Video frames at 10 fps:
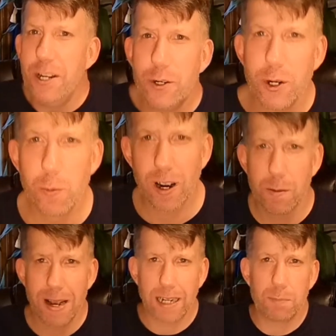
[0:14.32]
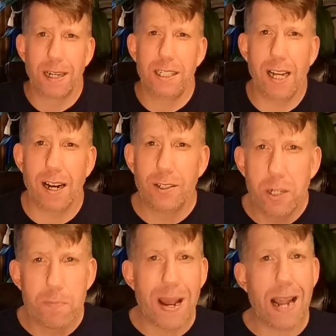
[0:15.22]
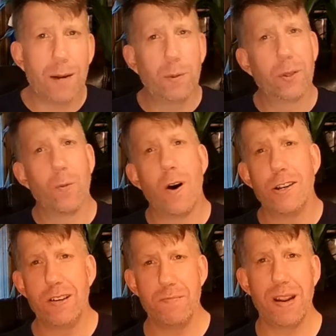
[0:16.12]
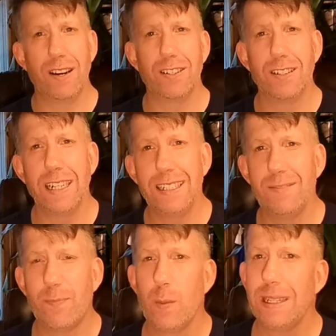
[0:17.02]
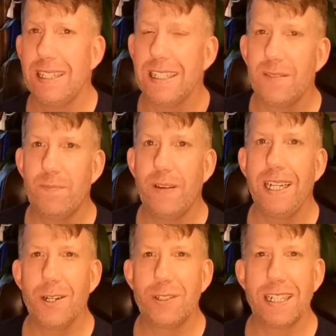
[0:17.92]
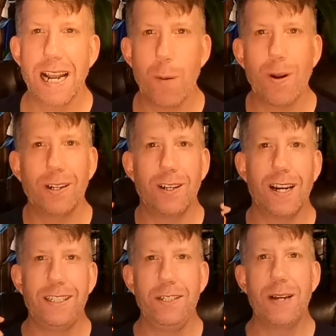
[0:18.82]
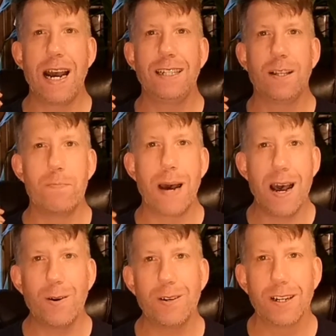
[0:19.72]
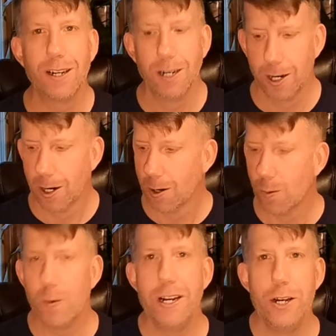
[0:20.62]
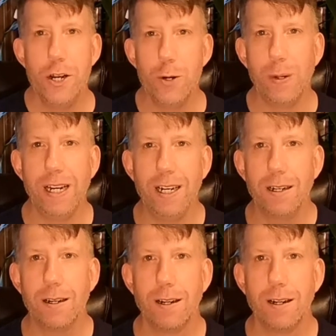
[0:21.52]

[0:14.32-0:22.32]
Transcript: YouTube, welcome back to my channel. You're back with the Wandering Mariner, and with this video today I want to talk to you guys about renewing